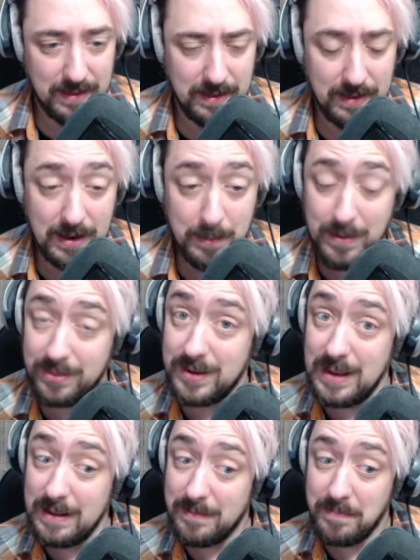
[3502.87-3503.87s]
An
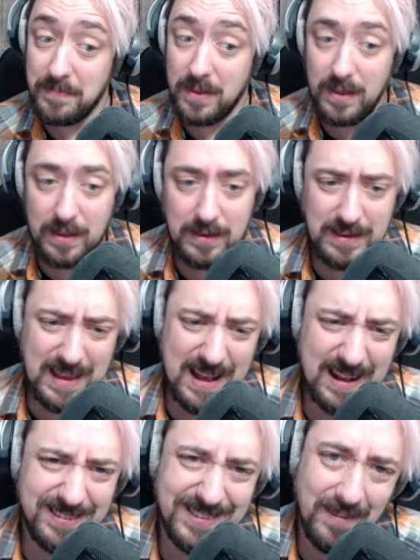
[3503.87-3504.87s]
epiphany?
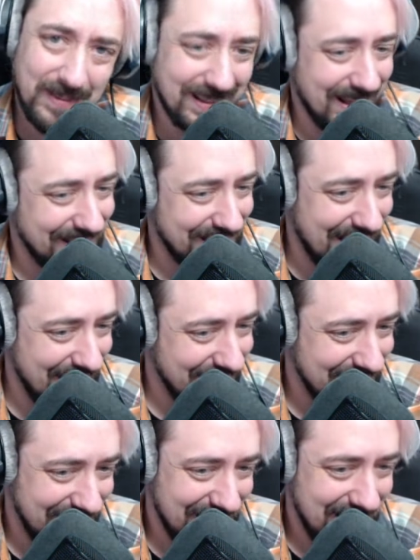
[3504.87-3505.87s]
Yeah, something like that.
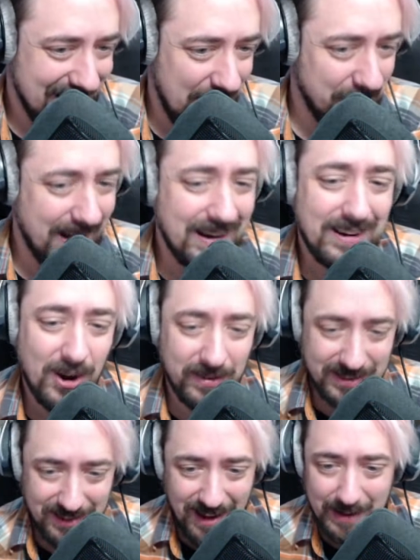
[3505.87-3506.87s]
I'm kind of nervous
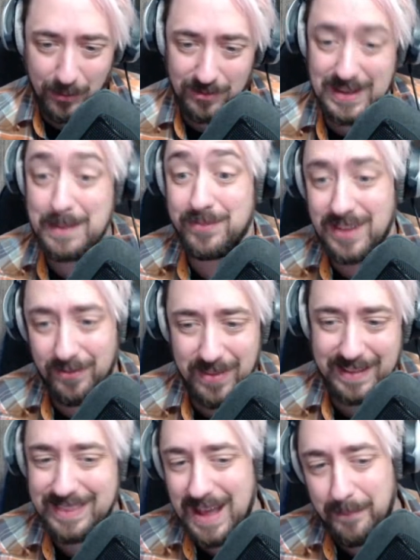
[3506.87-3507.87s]
to talk about deep stuff
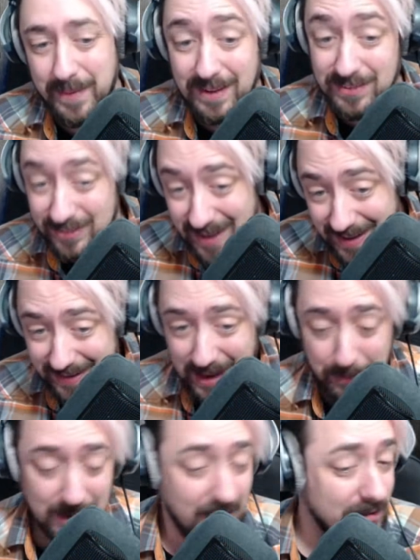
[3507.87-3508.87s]
like that because it's kind of
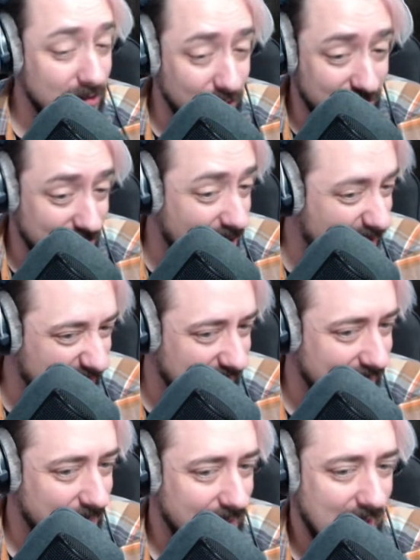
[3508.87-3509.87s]
coming on too strongly.
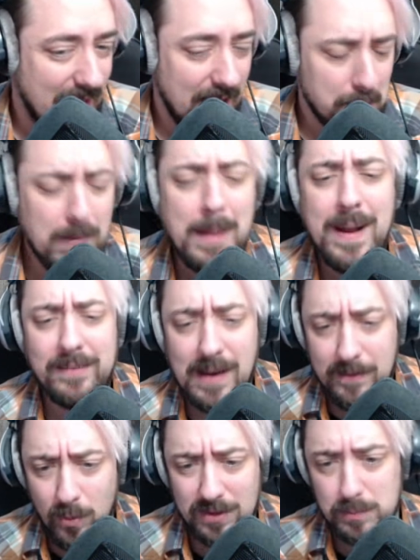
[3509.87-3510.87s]
Maybe after
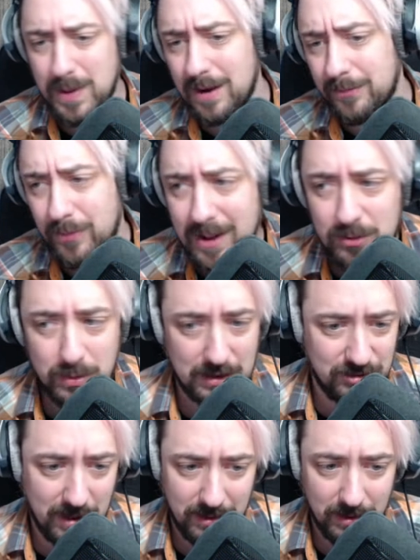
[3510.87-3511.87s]
everyone's better friends with
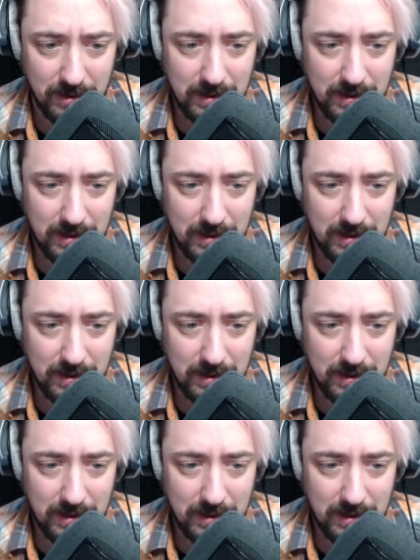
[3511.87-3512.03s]
each other.